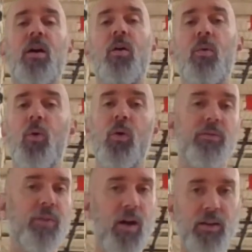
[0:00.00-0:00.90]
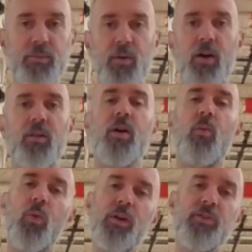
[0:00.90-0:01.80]
or a volleyball.
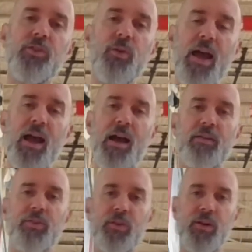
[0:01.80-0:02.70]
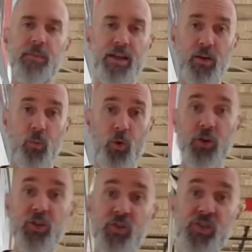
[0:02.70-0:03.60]
Whatever you have, you can make it
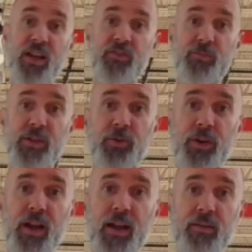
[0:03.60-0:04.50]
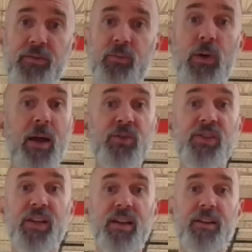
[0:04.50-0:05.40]
work. You just have to be creative. When I was a
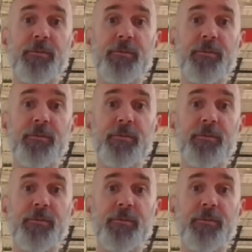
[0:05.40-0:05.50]
kid,